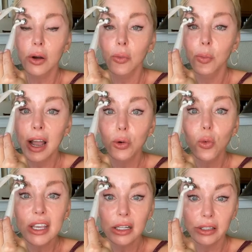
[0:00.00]
it's my
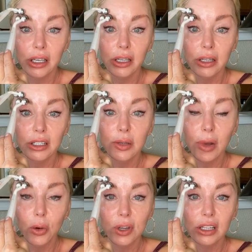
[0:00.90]
weekly. It's
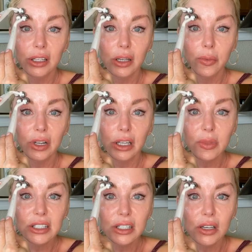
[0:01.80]
in my weekly. But
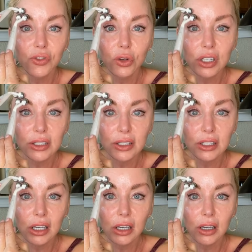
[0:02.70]
let me see if you can
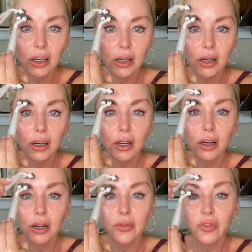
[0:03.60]
see
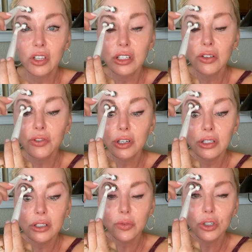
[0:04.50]
the
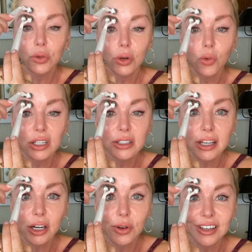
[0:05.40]
difference between one
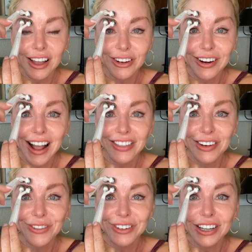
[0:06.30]
side or another.
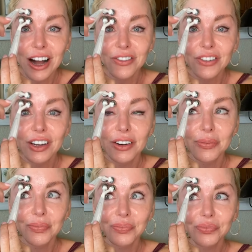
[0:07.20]
And then we'll get off of
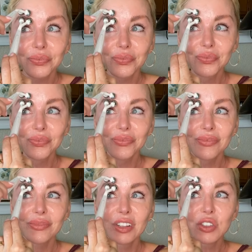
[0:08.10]
here.
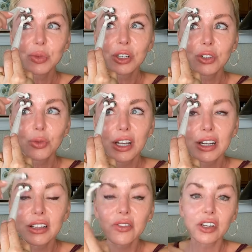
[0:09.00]
This will be a good
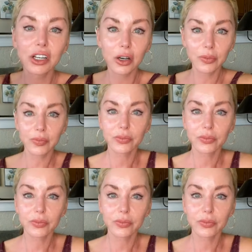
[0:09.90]
way to end the video.